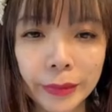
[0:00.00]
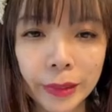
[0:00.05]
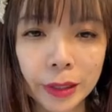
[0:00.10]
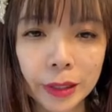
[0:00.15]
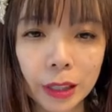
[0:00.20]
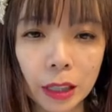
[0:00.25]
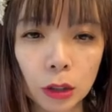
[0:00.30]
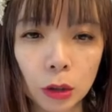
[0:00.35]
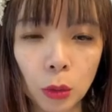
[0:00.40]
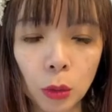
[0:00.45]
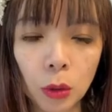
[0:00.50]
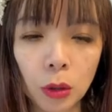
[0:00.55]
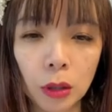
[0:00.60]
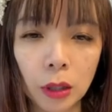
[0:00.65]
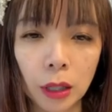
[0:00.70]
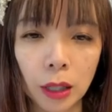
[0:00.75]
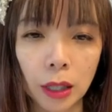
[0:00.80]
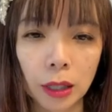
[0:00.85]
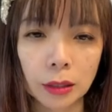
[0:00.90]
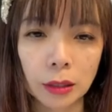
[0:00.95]
The Lord
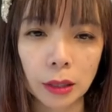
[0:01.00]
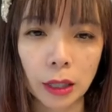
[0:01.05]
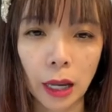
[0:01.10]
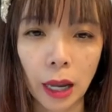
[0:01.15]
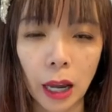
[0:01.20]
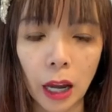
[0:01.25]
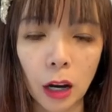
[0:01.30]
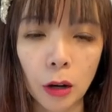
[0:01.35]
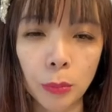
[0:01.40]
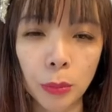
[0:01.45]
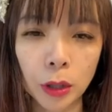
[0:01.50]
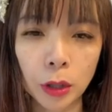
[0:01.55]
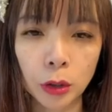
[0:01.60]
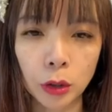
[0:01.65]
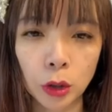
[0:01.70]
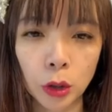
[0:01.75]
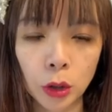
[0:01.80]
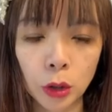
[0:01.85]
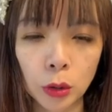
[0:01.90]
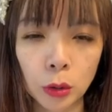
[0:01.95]
is helping
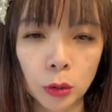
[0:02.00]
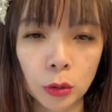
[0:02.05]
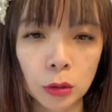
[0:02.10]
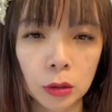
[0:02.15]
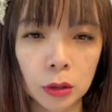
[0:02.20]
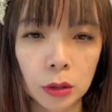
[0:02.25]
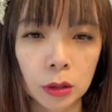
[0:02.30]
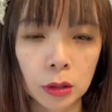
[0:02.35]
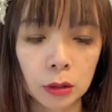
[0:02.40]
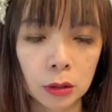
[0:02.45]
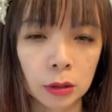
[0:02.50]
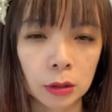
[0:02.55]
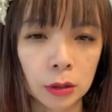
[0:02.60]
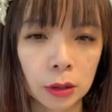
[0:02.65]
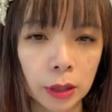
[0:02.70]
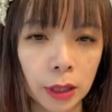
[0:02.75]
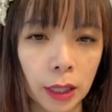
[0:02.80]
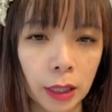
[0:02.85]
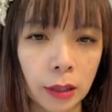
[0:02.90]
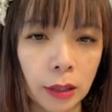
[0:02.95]
you
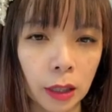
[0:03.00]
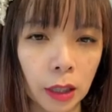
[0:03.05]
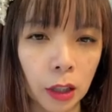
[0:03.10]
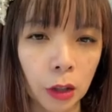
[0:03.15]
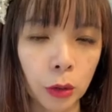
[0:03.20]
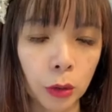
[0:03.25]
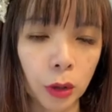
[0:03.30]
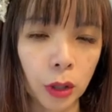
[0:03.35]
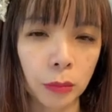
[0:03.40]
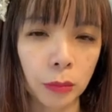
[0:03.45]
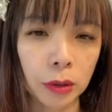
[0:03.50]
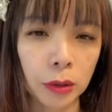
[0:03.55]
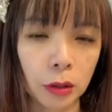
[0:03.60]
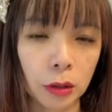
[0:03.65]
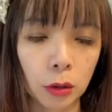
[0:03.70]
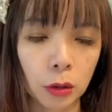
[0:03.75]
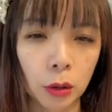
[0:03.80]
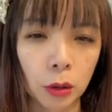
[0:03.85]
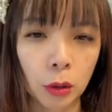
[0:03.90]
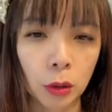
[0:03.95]
get equipped
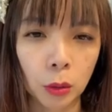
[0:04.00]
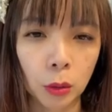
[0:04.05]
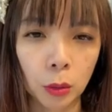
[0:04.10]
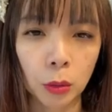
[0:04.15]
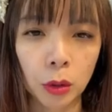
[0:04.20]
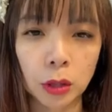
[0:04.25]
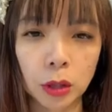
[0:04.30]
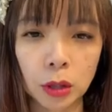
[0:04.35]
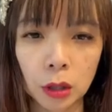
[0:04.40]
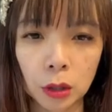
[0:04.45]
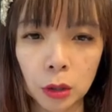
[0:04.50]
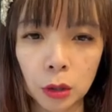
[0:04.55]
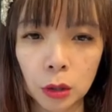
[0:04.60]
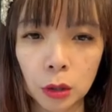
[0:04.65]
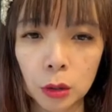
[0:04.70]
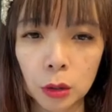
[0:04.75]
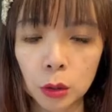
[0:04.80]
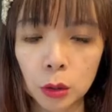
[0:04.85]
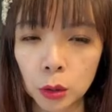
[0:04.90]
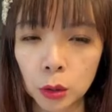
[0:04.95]
with
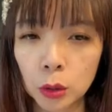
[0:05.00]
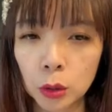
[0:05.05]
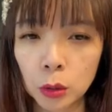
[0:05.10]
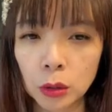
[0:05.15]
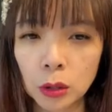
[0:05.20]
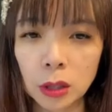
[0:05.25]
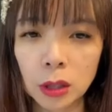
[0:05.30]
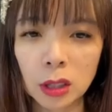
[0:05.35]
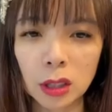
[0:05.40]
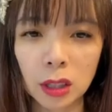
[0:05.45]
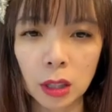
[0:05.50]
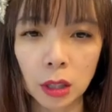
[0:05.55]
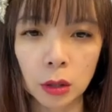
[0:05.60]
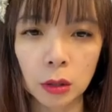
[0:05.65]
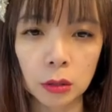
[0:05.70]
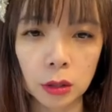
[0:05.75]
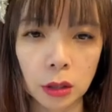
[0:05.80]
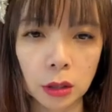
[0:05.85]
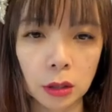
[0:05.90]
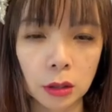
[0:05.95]
good
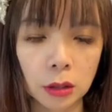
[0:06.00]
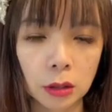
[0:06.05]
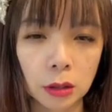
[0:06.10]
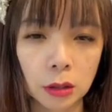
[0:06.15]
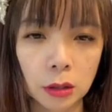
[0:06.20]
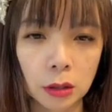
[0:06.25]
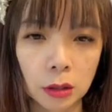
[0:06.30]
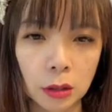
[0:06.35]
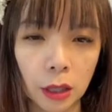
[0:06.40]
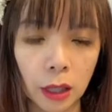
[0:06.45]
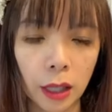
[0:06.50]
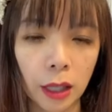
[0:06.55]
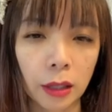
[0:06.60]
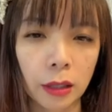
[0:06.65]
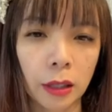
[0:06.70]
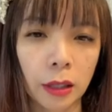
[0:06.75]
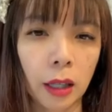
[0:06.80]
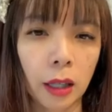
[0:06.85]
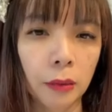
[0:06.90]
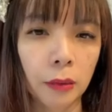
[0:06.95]
skills
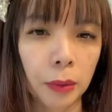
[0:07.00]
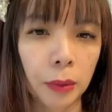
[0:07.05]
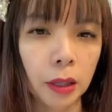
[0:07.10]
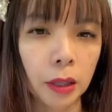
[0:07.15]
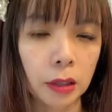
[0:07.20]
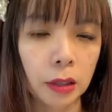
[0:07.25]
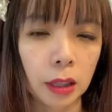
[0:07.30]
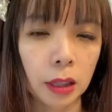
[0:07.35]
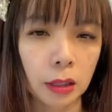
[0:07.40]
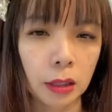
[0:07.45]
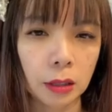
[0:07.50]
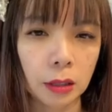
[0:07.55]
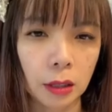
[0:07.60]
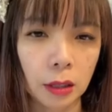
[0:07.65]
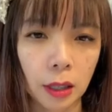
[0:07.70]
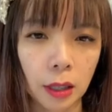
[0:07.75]
and abilities